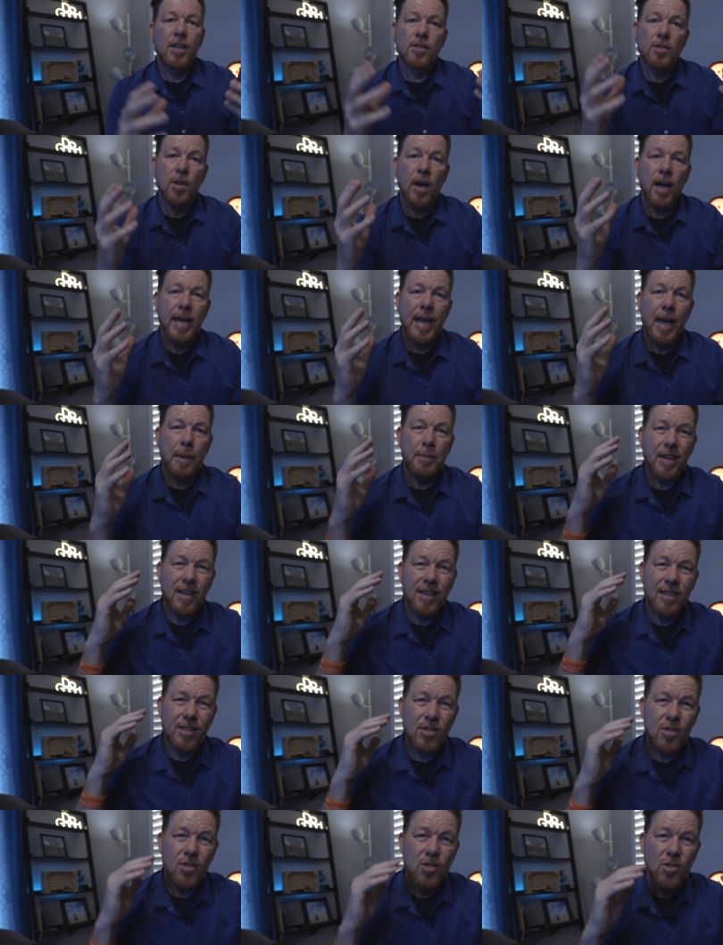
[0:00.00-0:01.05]
So I kept
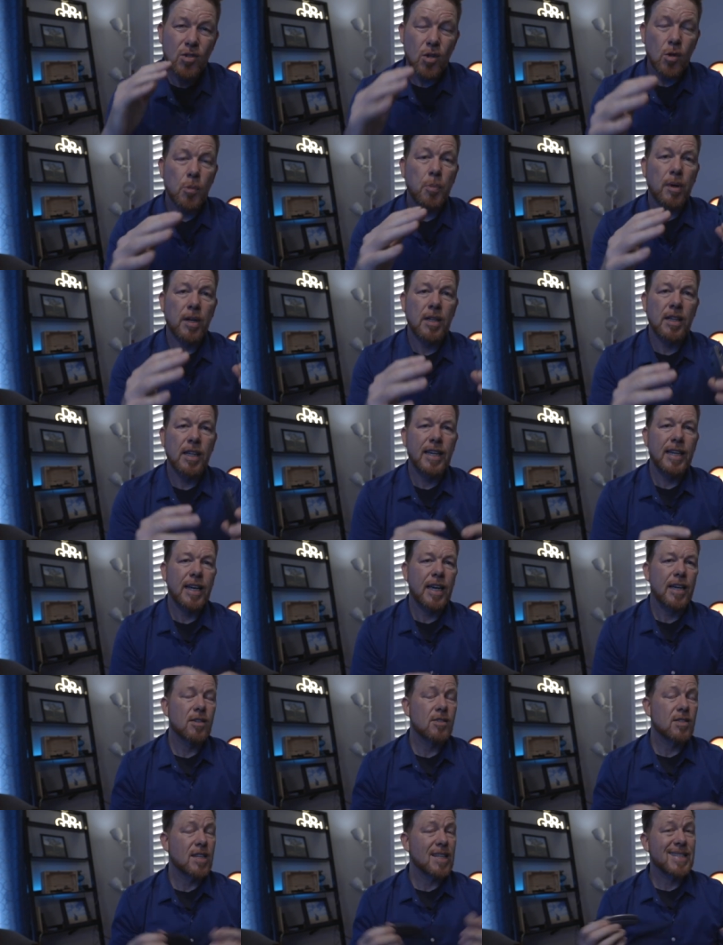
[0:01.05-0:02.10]
it super clean. I
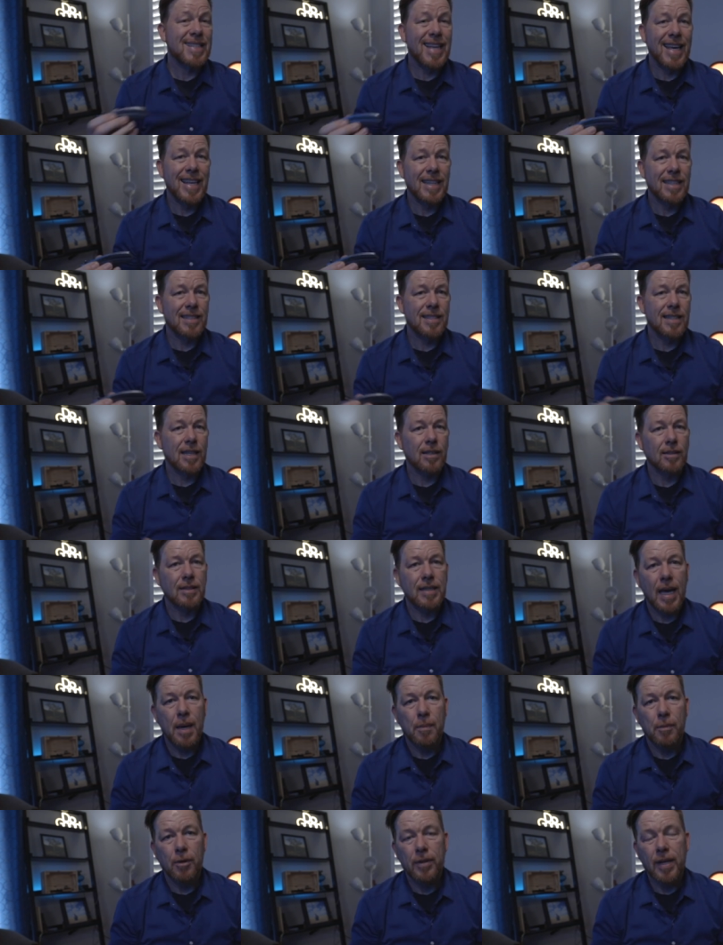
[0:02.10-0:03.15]
used a stainless steel
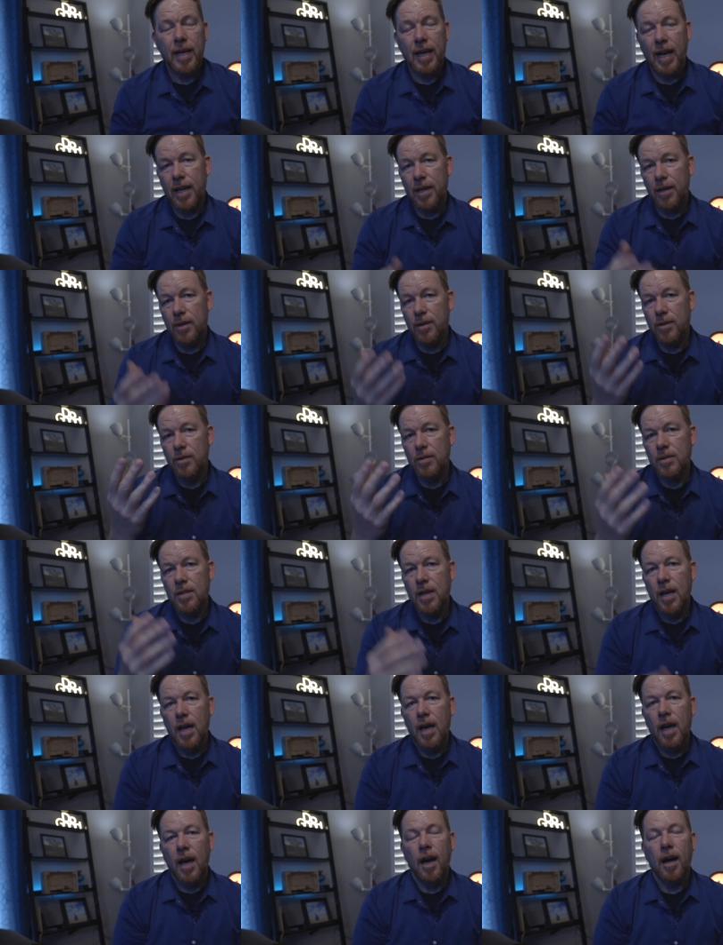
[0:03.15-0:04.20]
table that I use
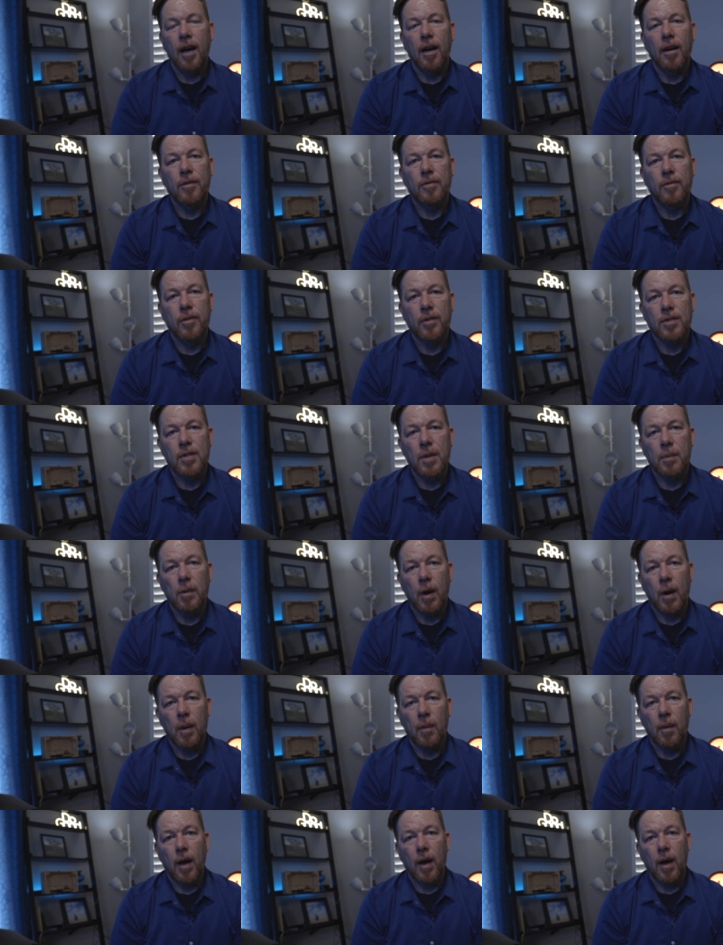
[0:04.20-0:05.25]
for some of